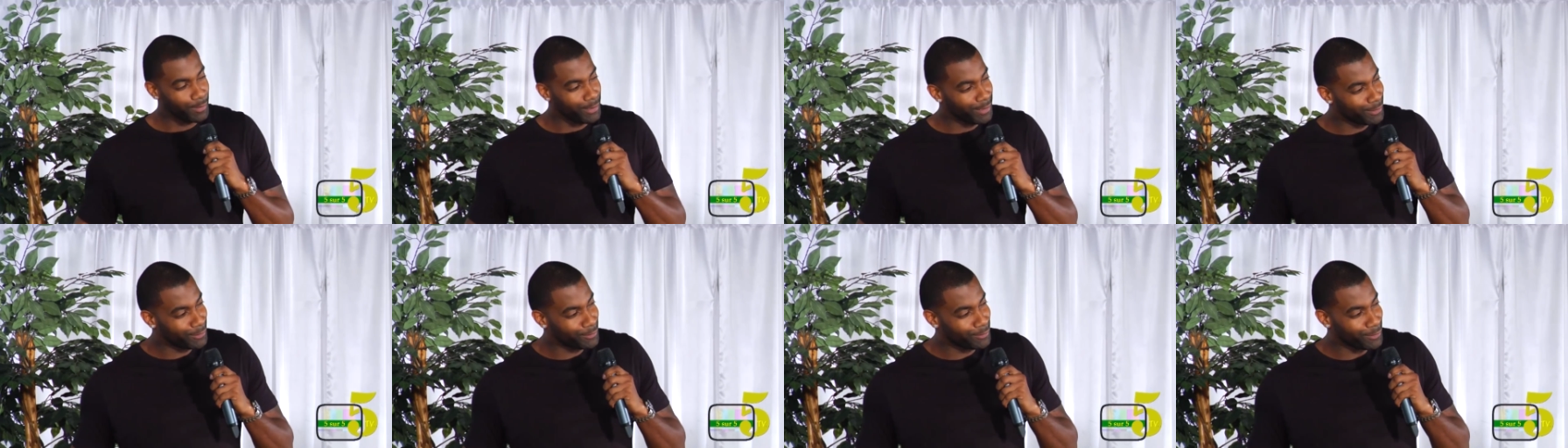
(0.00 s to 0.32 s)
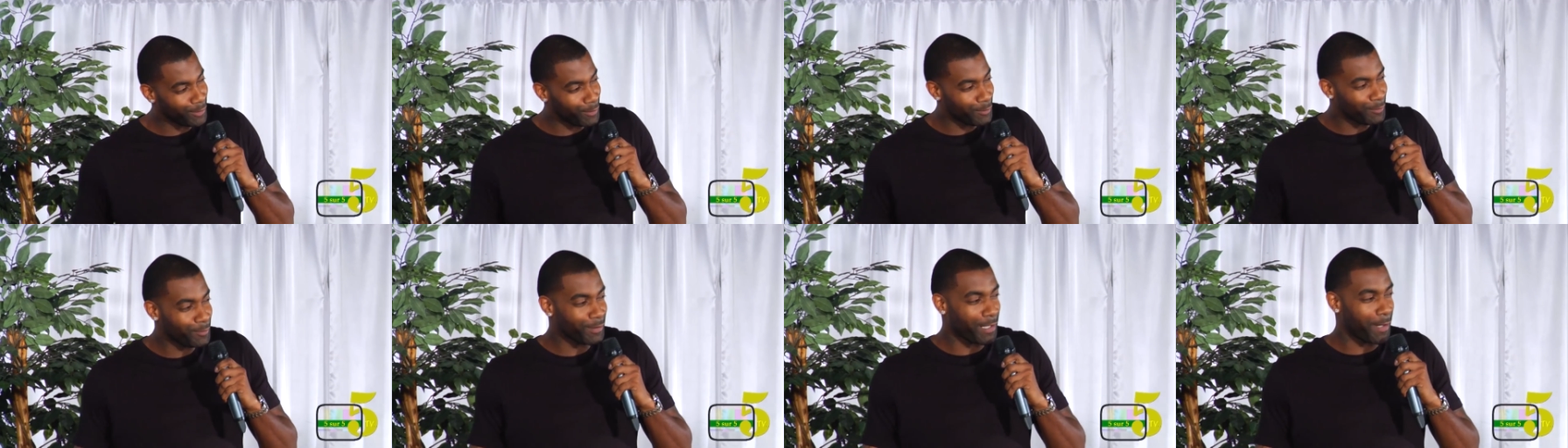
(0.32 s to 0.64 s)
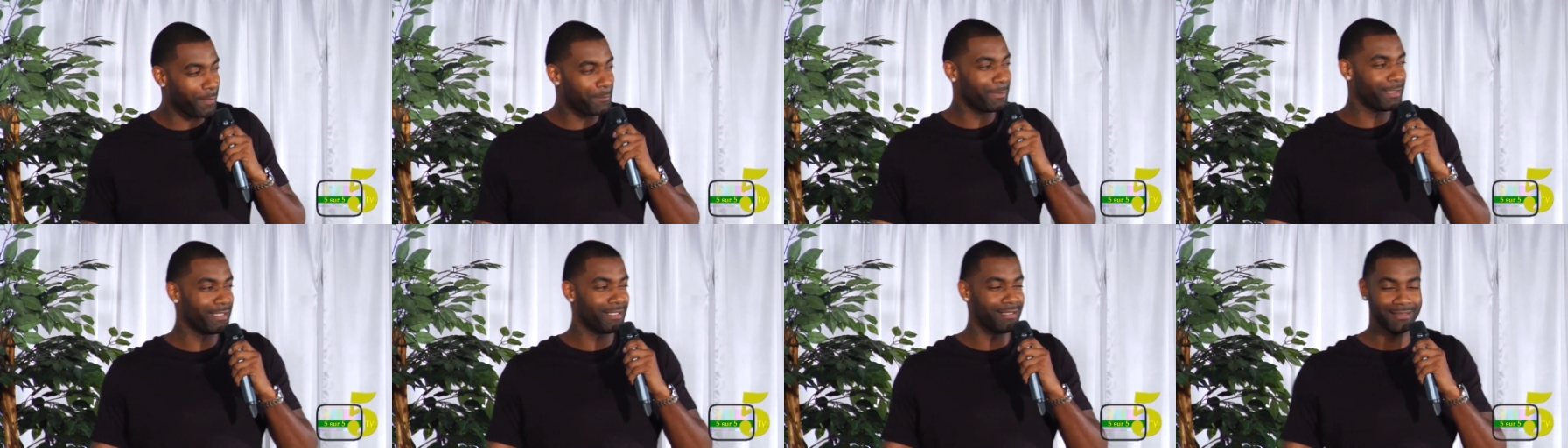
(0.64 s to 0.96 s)
well, from you each know, other? Well,
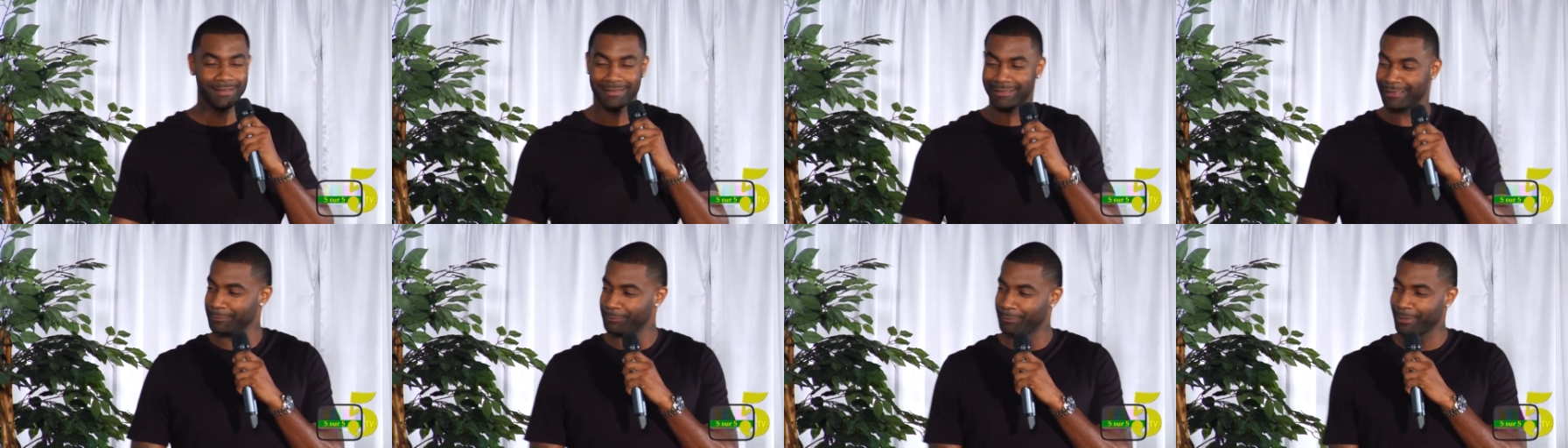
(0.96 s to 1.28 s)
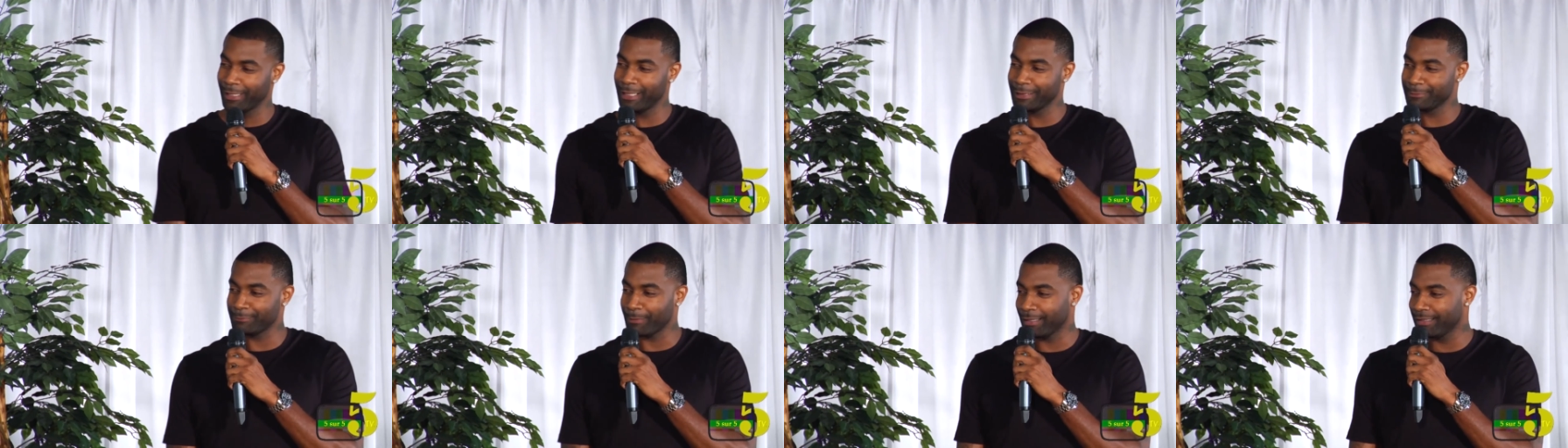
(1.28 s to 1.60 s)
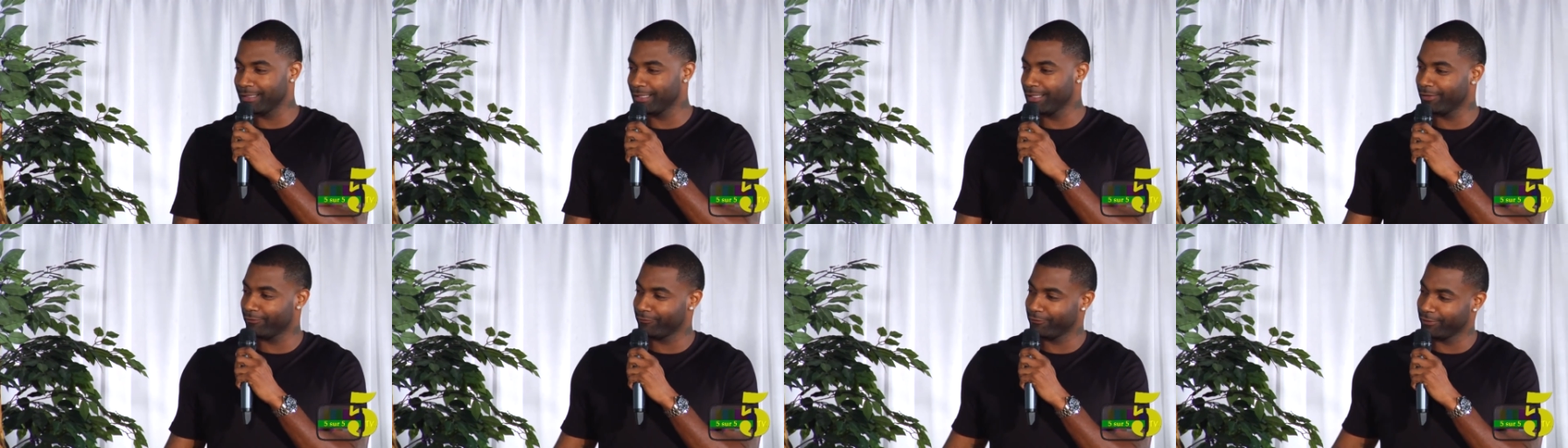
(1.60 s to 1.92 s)
you know, I mean, she plays my
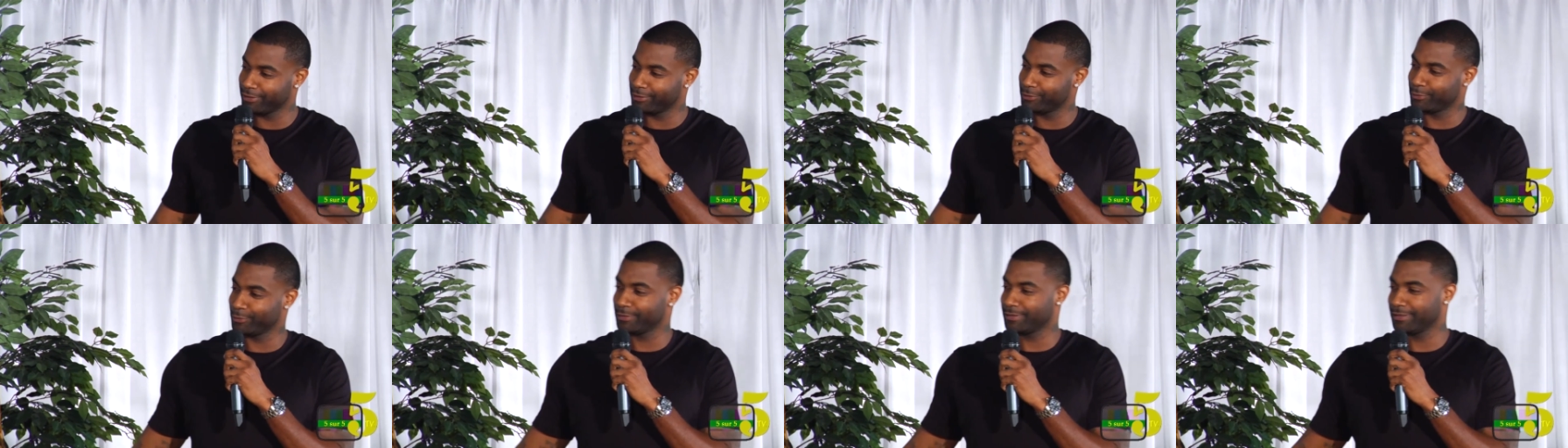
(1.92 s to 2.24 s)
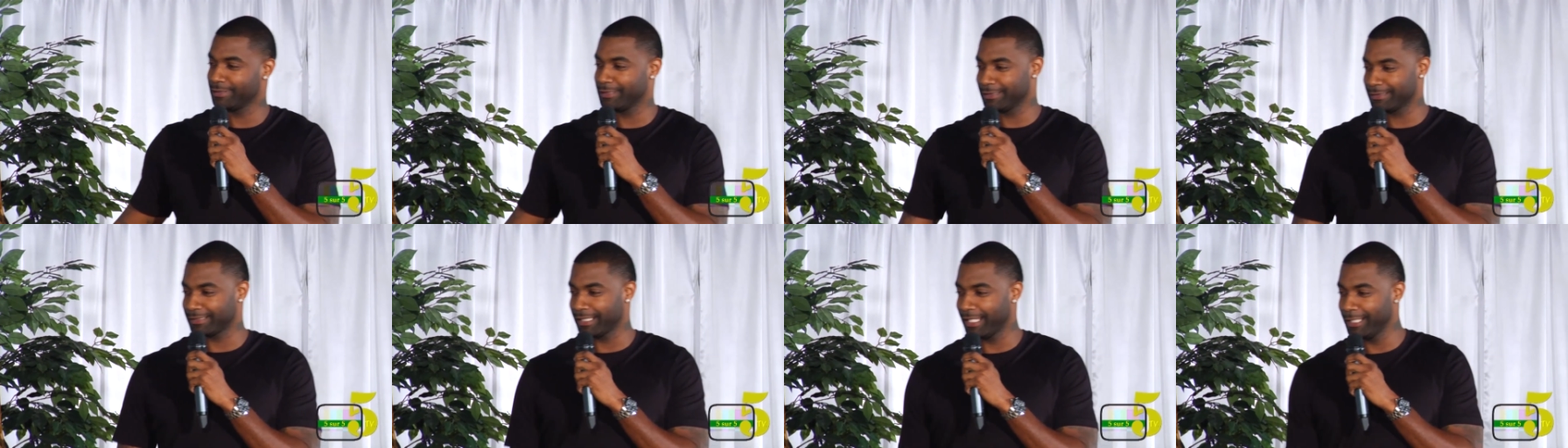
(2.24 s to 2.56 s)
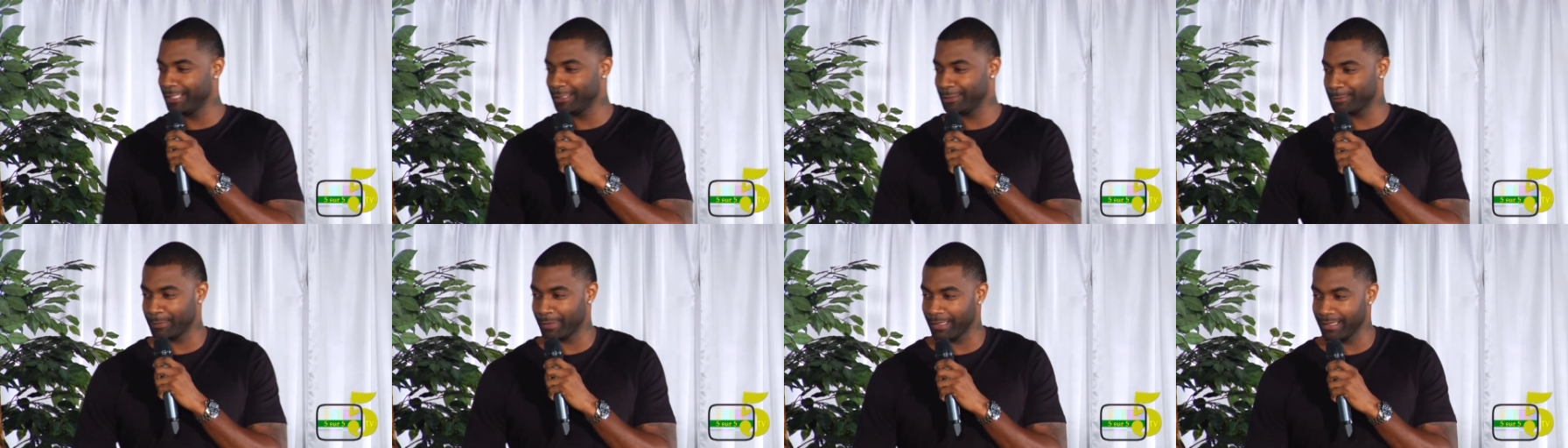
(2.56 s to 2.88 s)
love interest in the stage
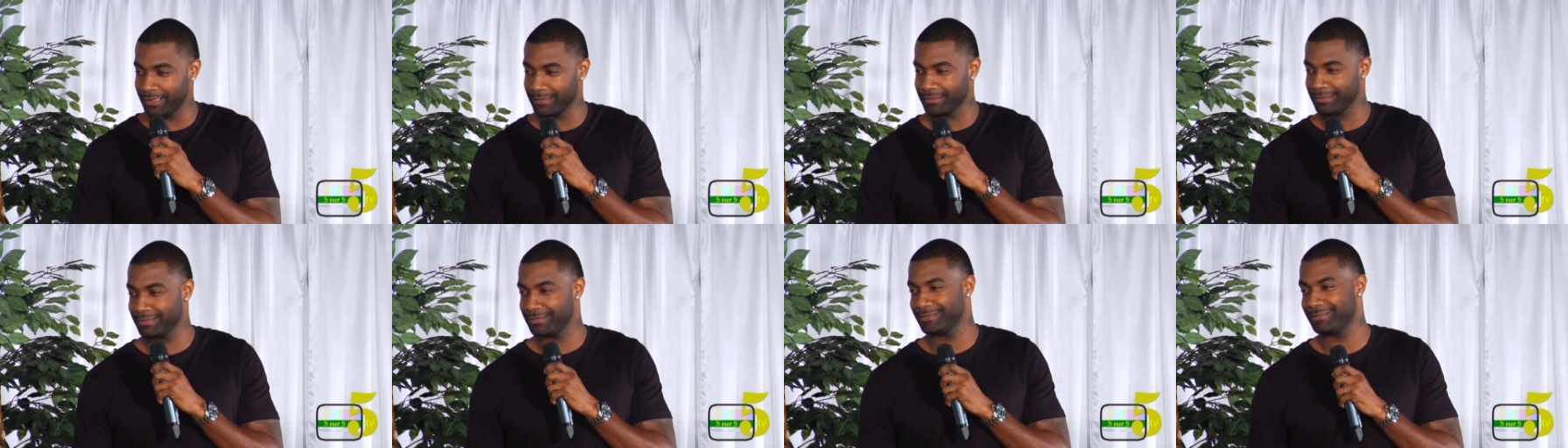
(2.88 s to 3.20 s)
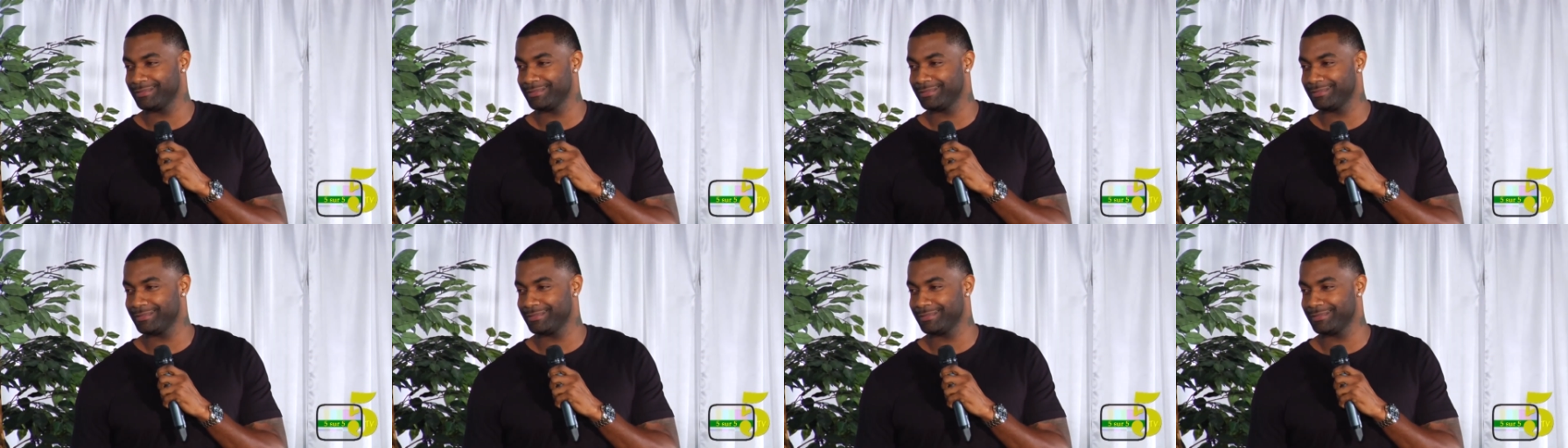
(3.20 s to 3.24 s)
play.